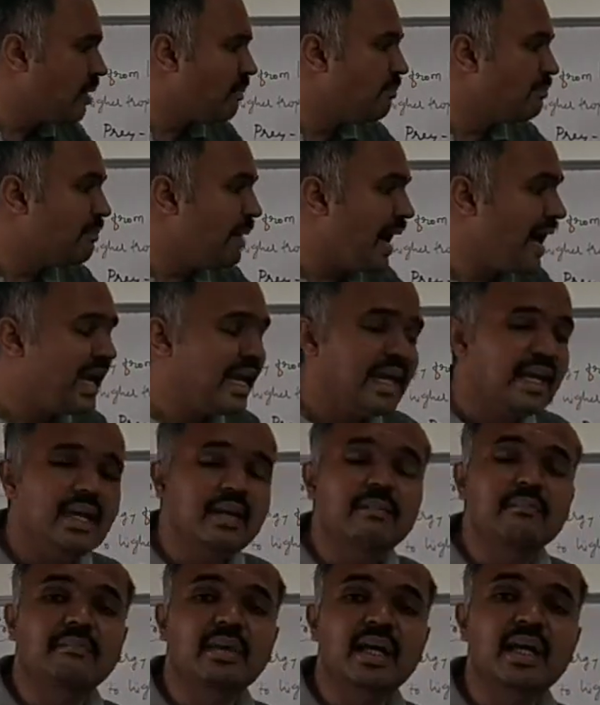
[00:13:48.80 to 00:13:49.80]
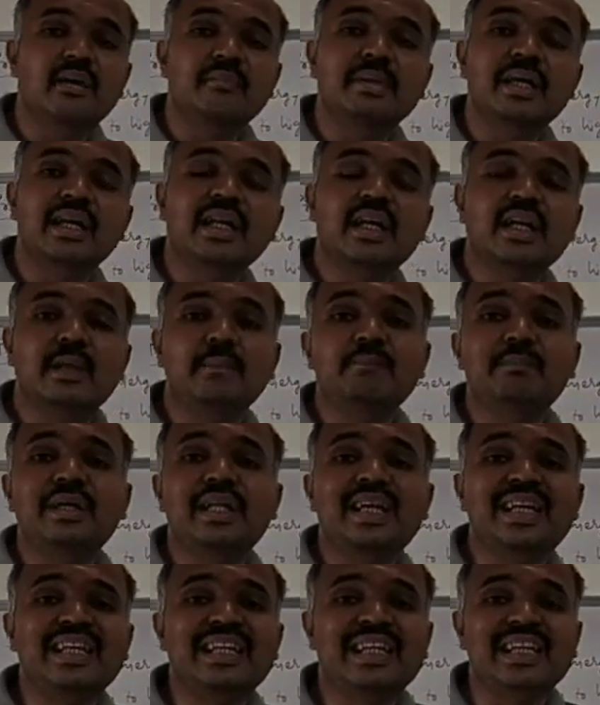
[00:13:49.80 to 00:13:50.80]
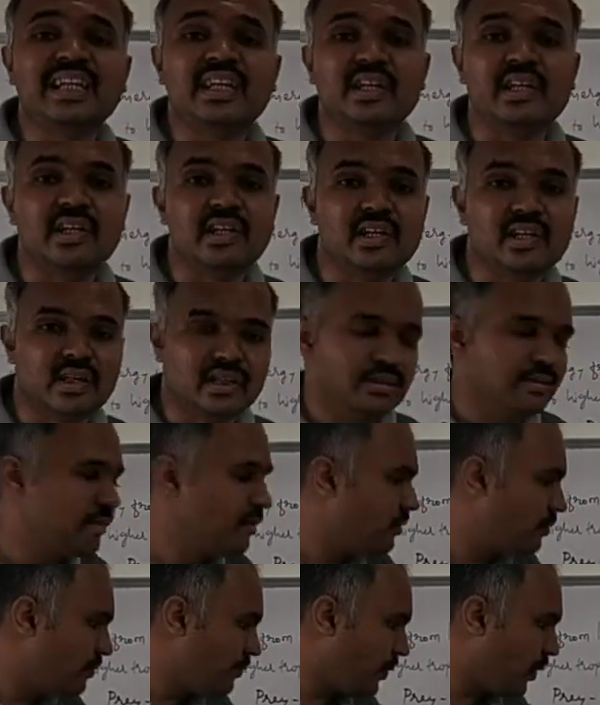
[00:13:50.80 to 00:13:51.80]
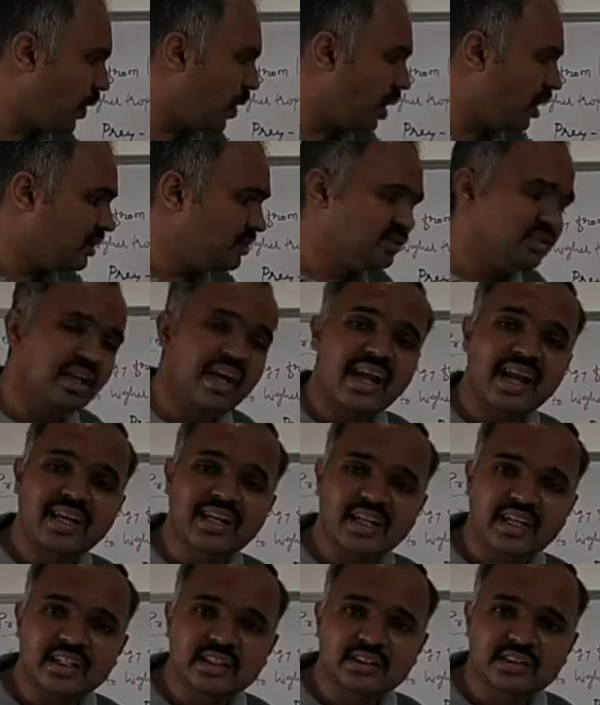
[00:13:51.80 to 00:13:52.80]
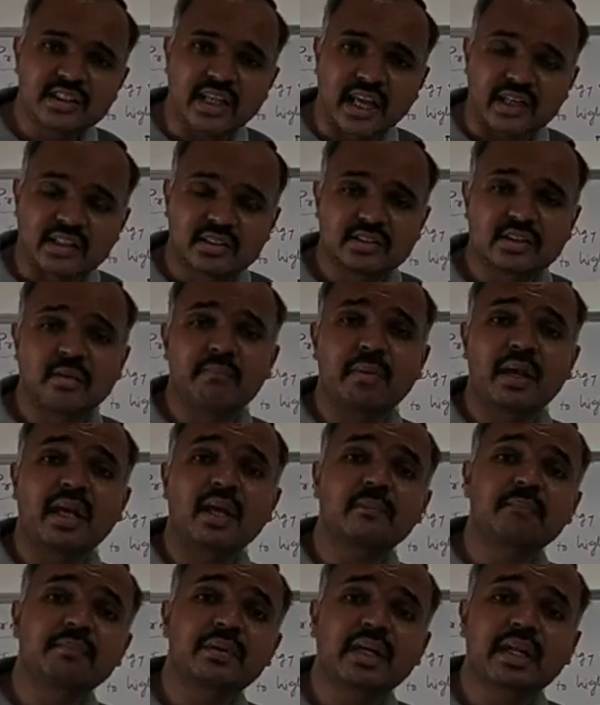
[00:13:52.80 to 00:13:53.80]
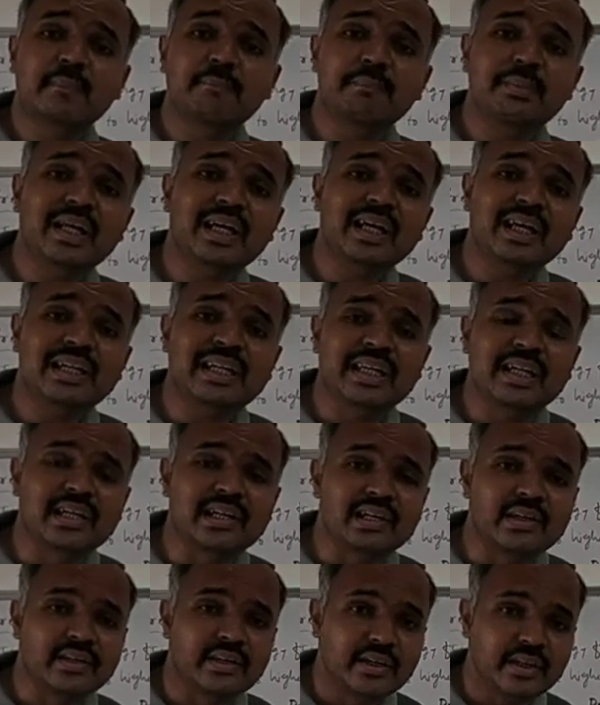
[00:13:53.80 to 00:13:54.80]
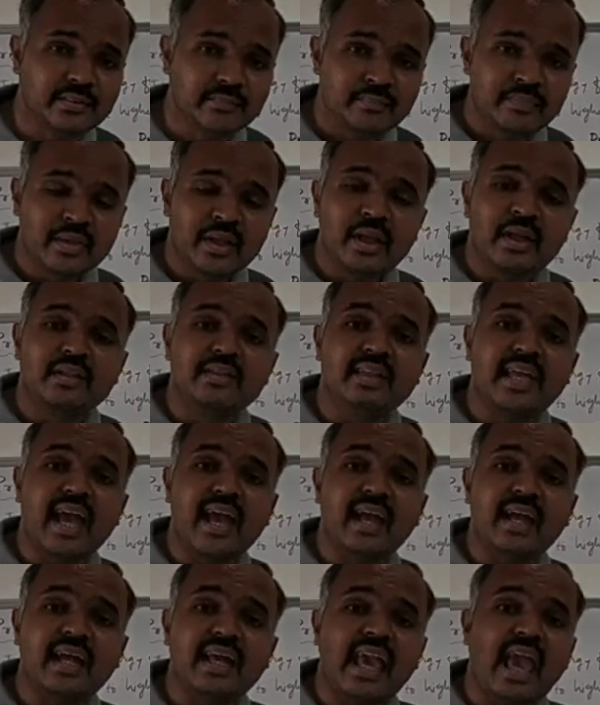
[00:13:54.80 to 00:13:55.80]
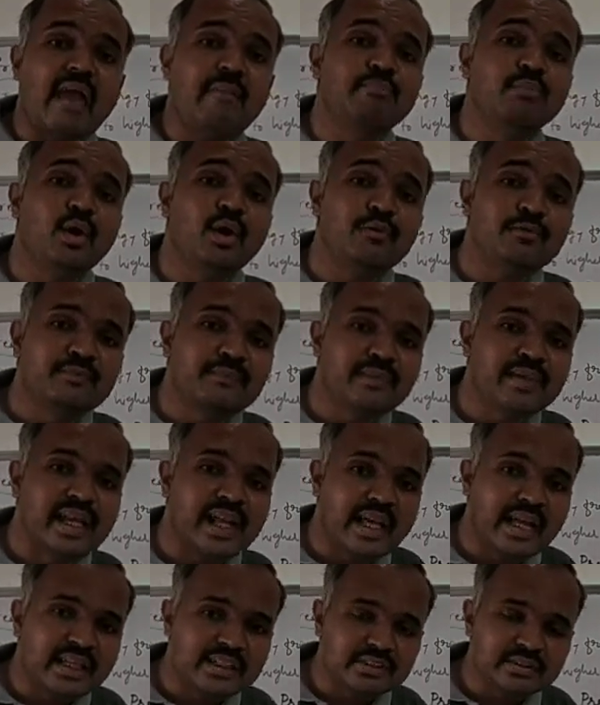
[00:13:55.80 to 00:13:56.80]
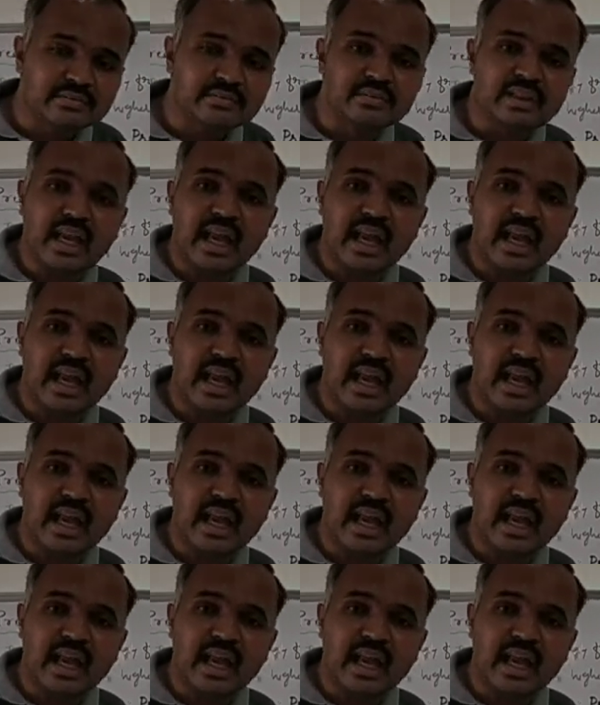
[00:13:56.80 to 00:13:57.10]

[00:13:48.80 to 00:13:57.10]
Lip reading: by becoming cryptically colored. Frogs and insects become cryptically colored. They camouflage,